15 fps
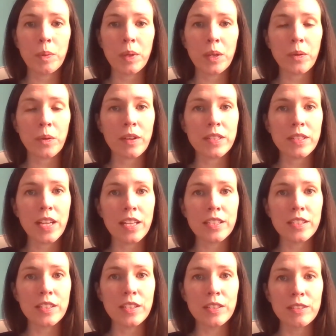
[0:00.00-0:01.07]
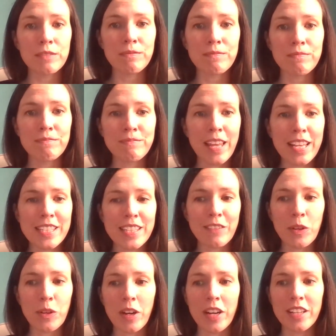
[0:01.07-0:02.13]
be around again soon. Thanks,
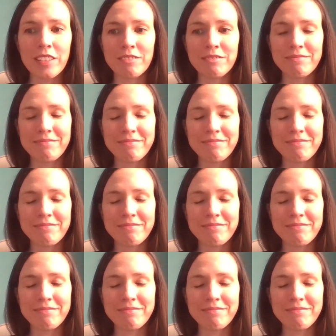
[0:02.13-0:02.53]
everyone.